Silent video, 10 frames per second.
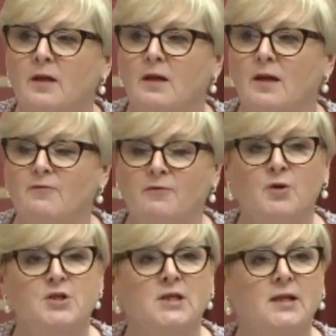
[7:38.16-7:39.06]
And
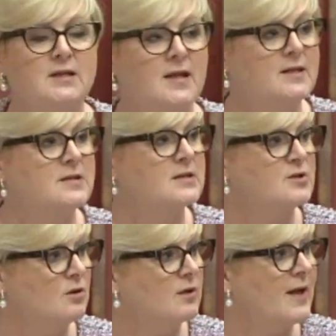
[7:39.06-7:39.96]
fortunately, that does
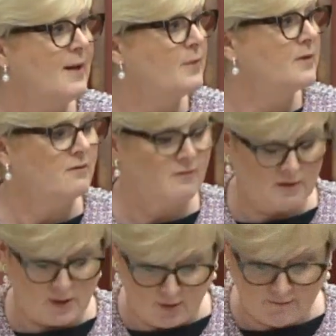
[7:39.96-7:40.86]
not happen
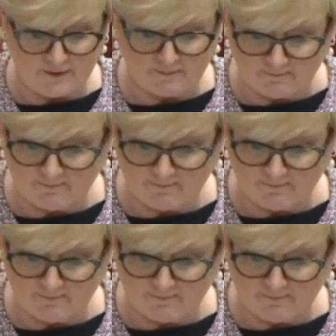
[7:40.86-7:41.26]
very often.